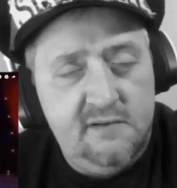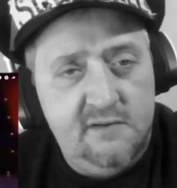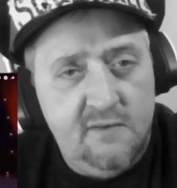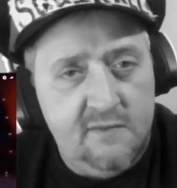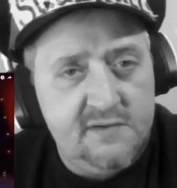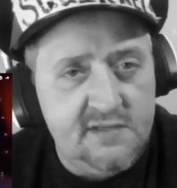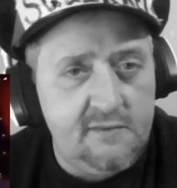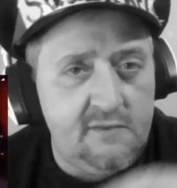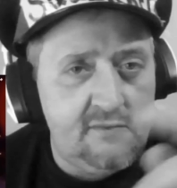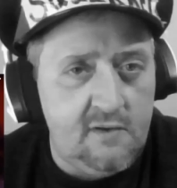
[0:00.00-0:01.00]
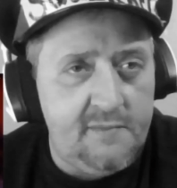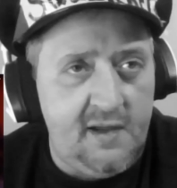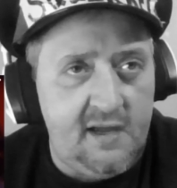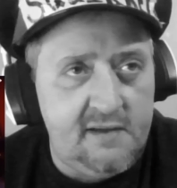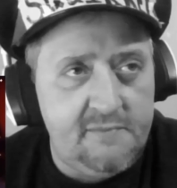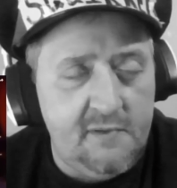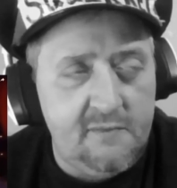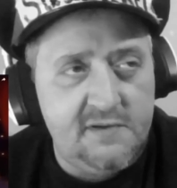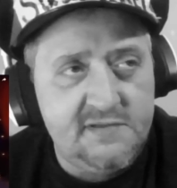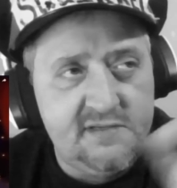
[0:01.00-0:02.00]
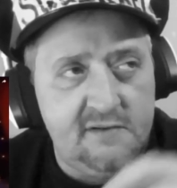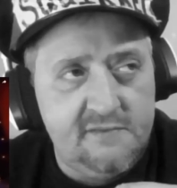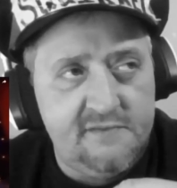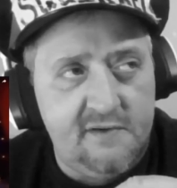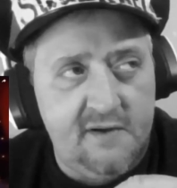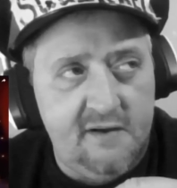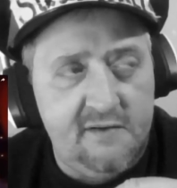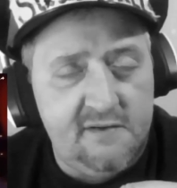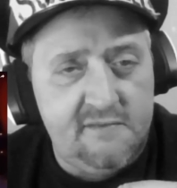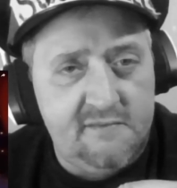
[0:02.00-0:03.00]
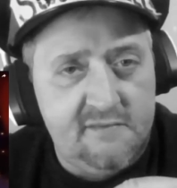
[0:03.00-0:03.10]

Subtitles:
you always know it'll grow back, but when you start losing your hair, you